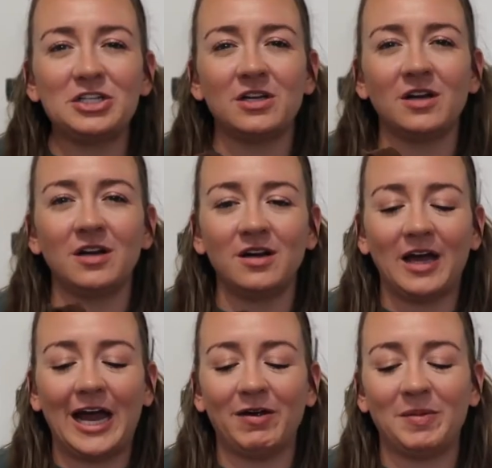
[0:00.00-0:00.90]
sure
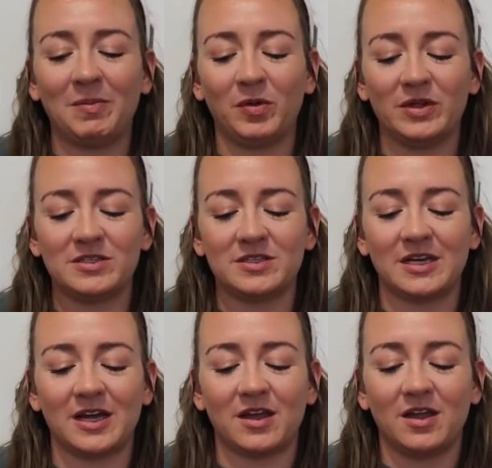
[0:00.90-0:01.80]
I remember this is
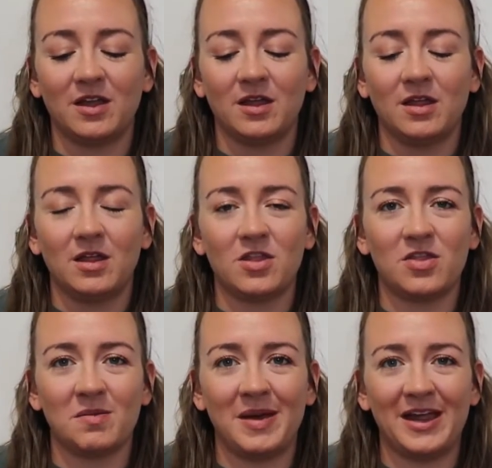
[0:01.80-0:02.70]
like
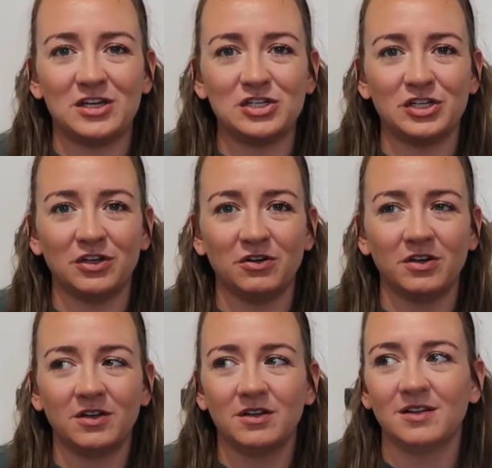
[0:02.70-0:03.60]
the main
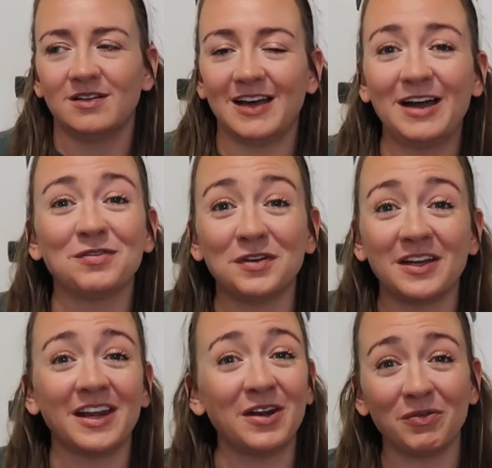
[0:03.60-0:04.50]
dude. I
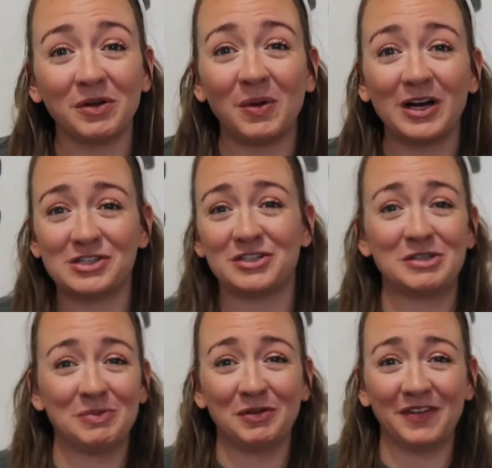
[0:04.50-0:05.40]
really need to rewatch
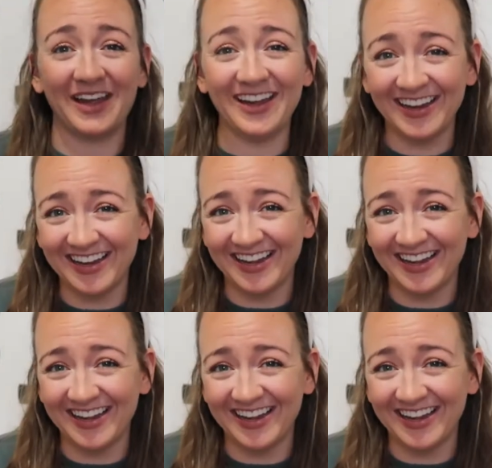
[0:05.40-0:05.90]
this movie.